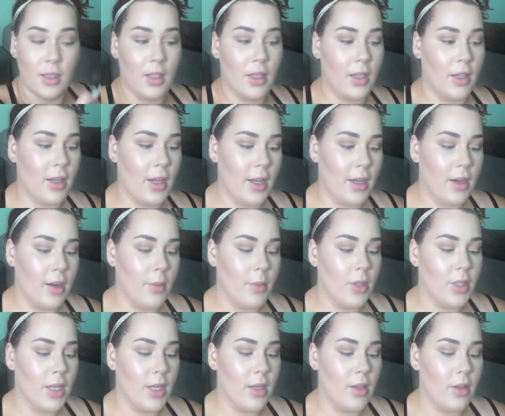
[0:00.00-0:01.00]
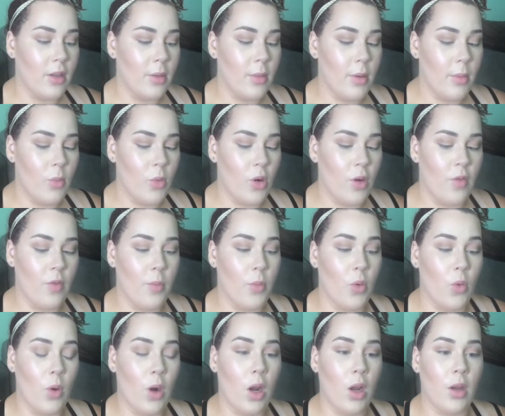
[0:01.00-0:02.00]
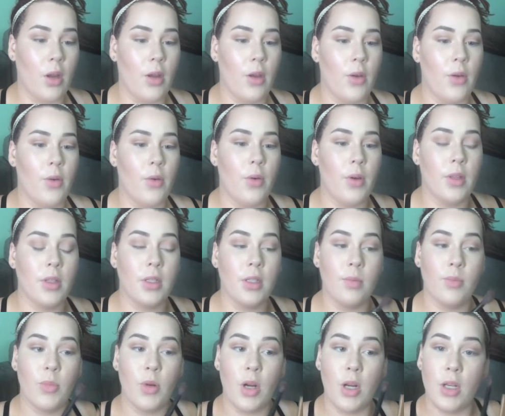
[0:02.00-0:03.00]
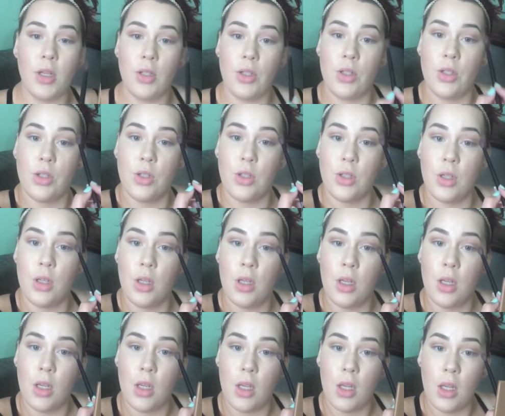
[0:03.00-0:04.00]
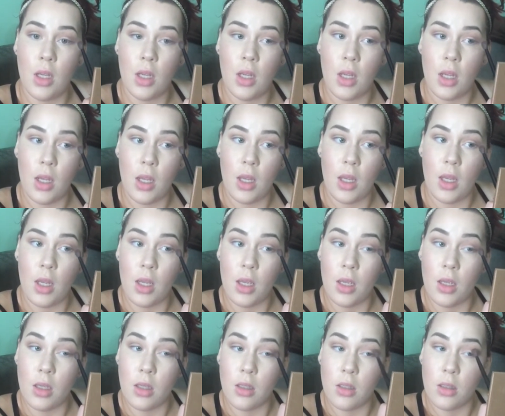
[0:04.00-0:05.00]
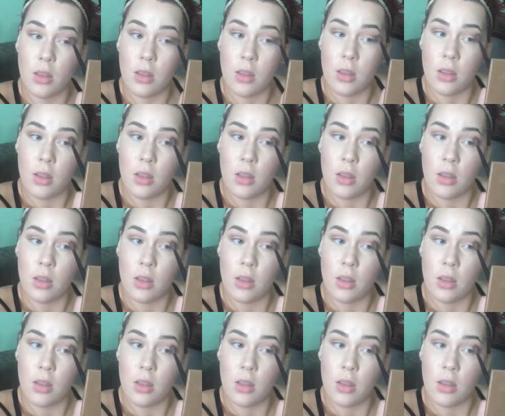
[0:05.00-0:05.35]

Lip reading: Okay, now I'm going to take a little bit more of Morocco on this brush, and